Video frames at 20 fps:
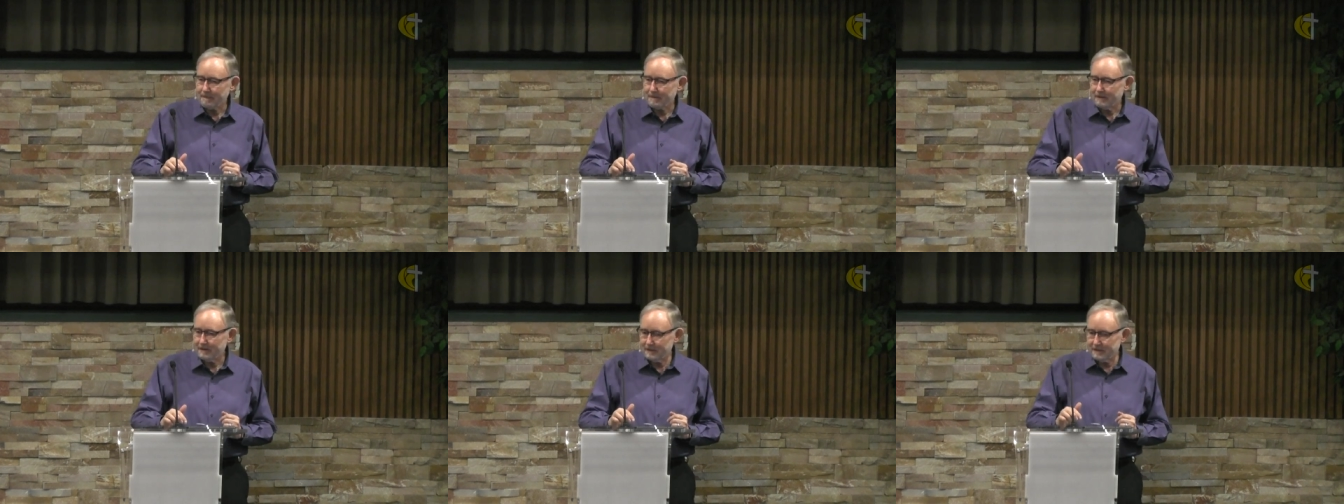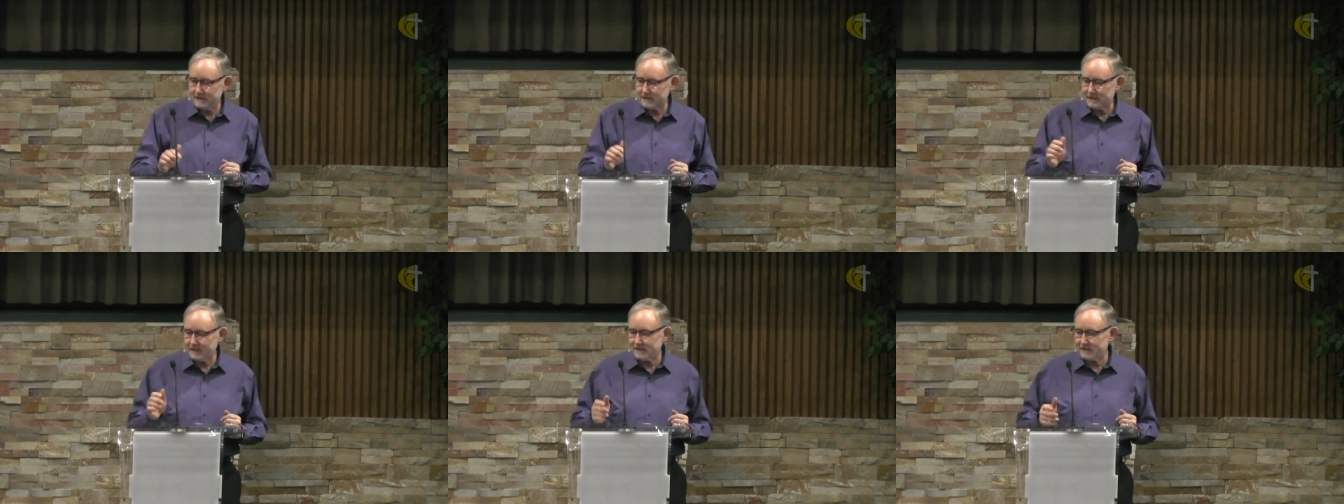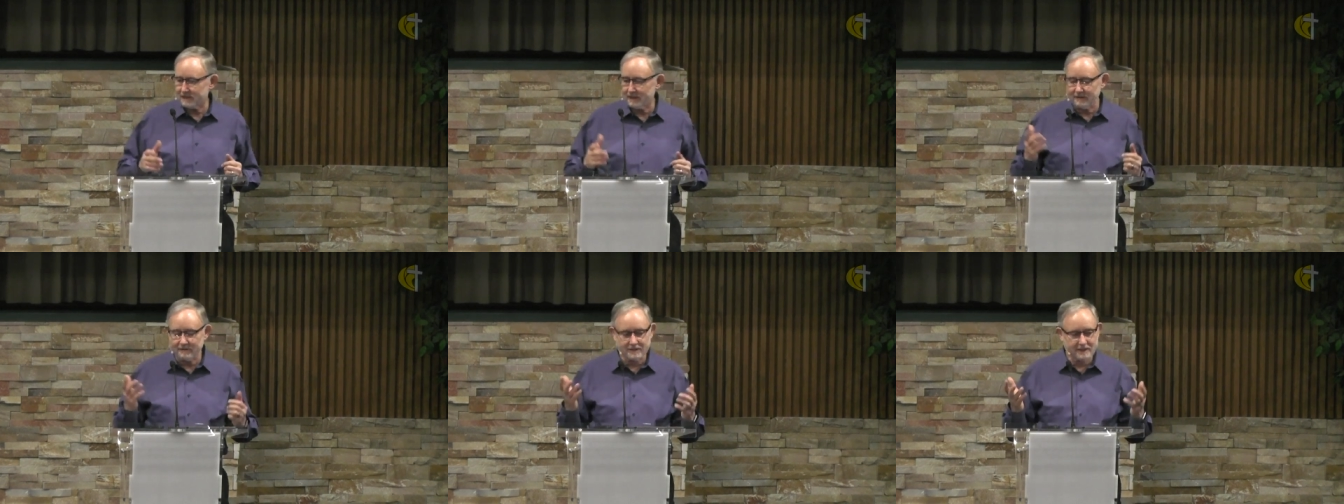And he says,
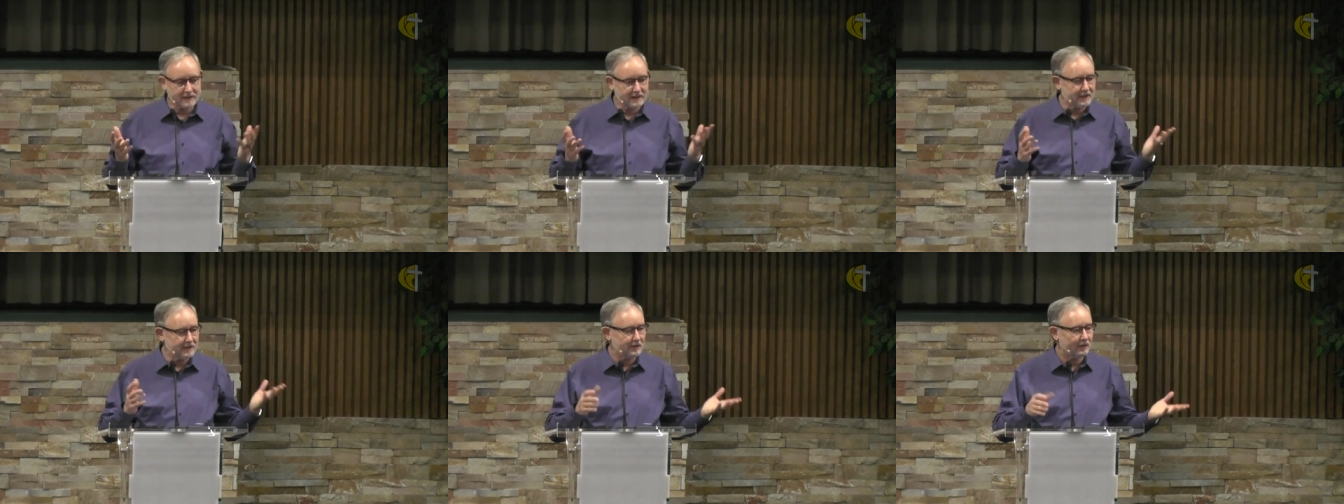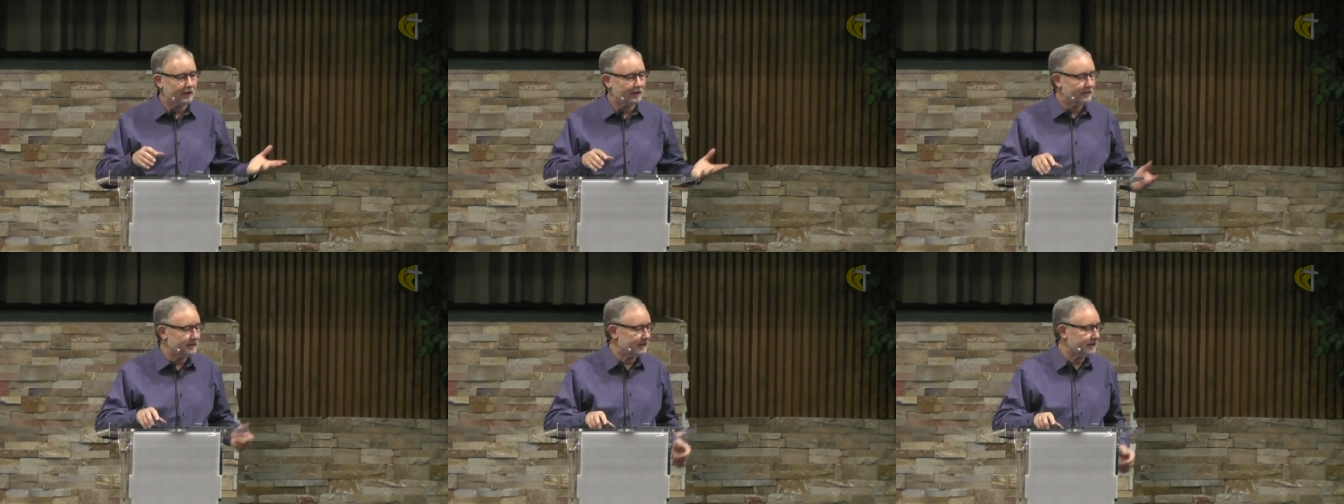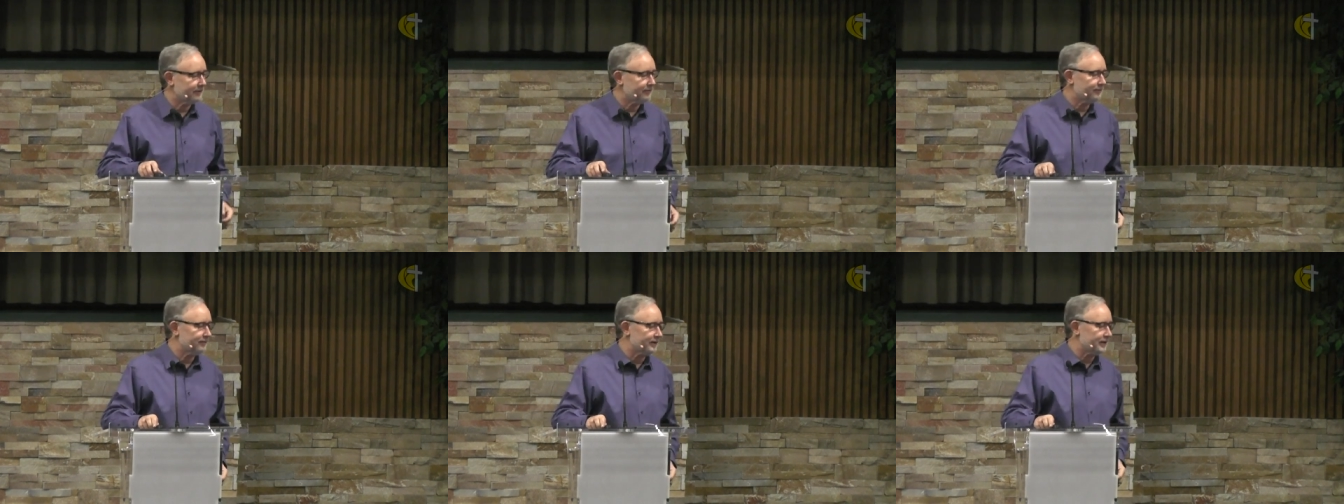I've seen all the
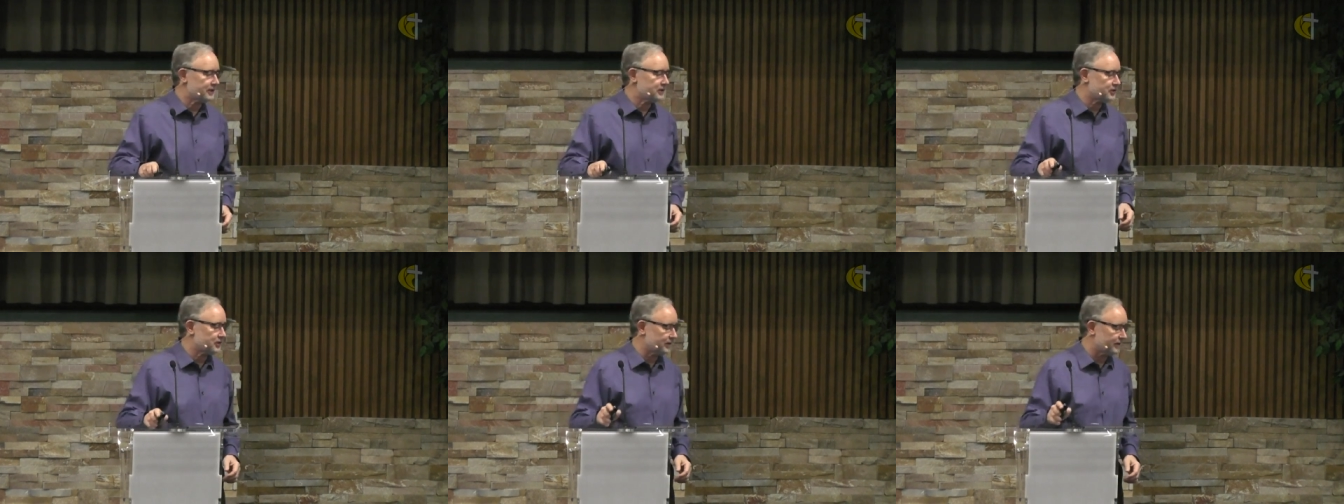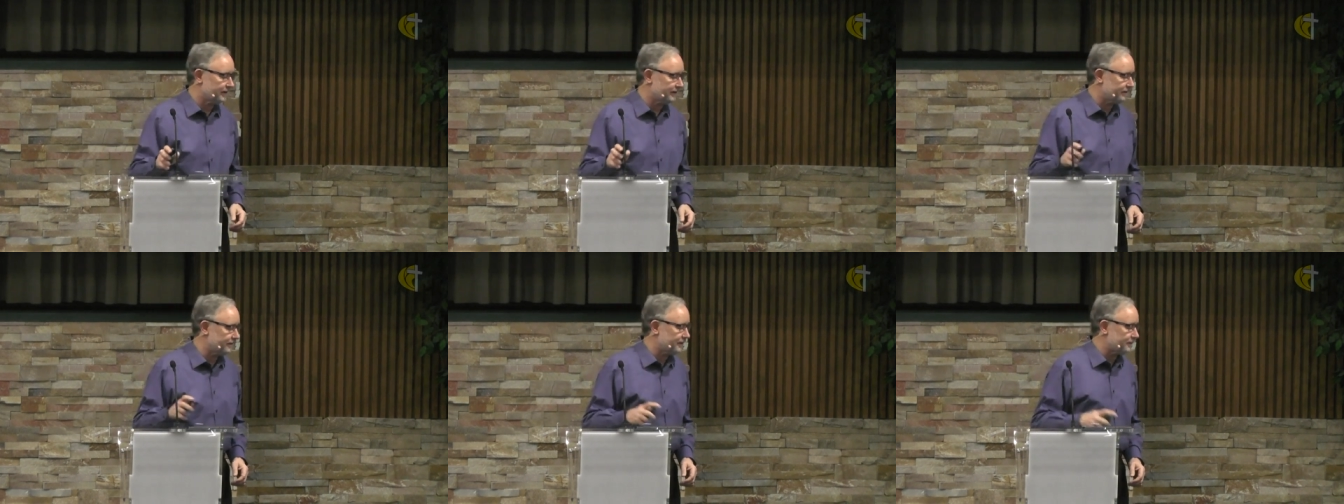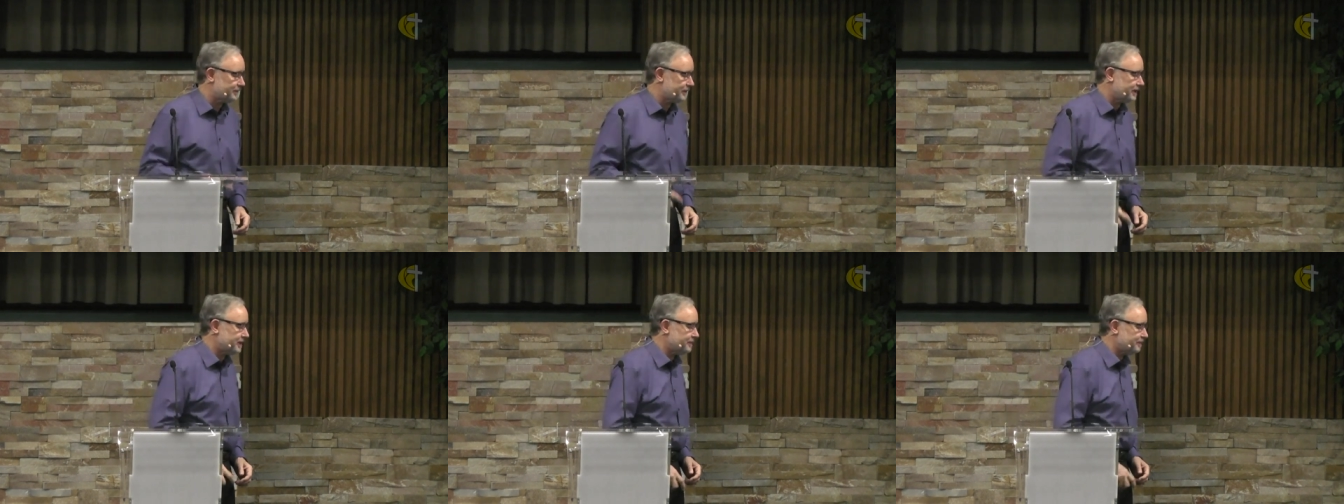affliction of the
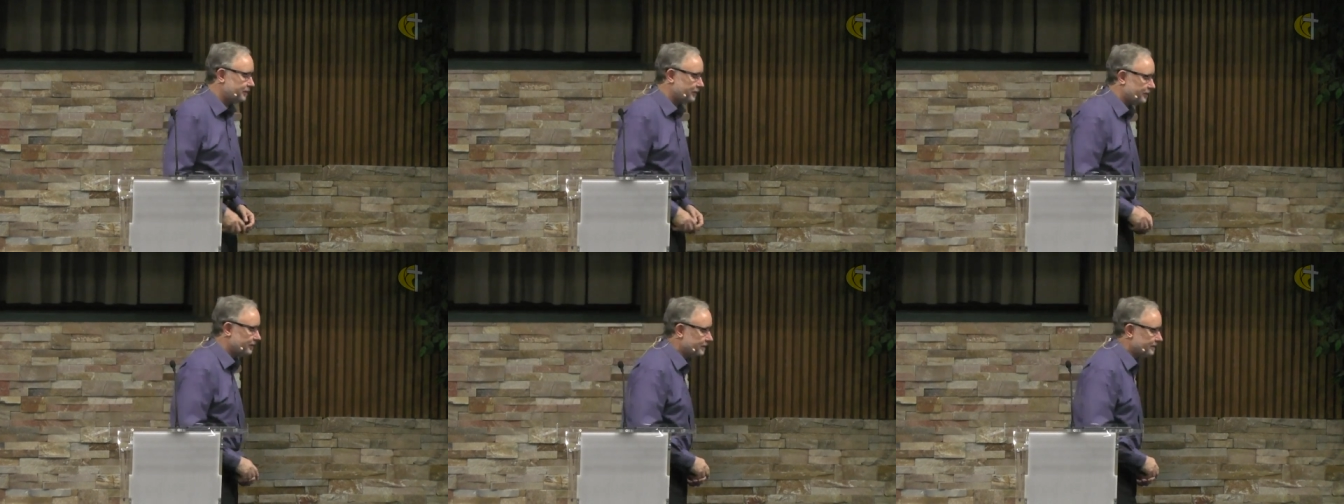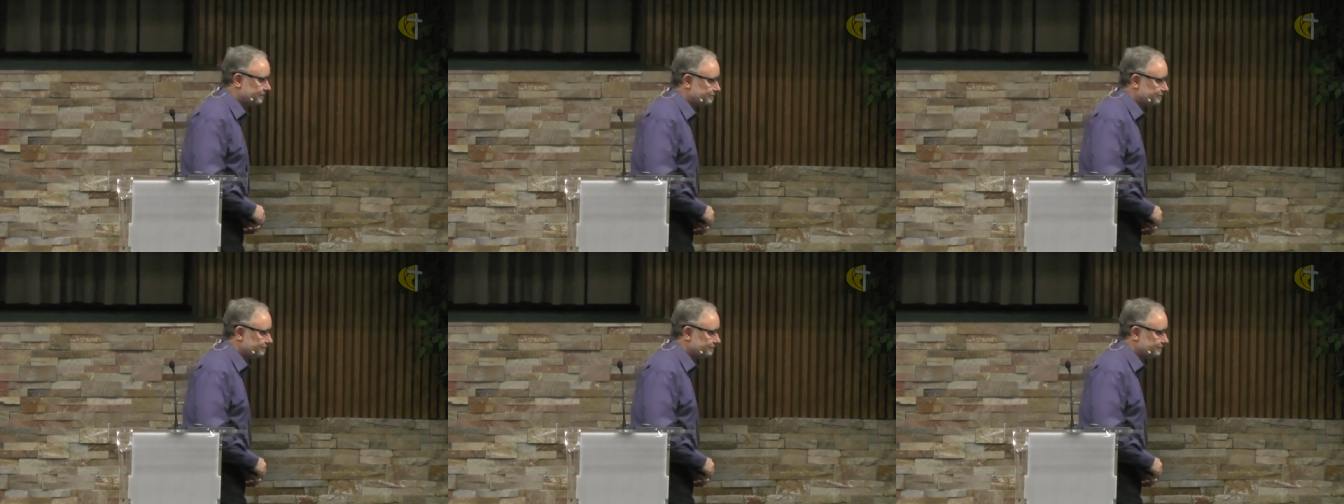people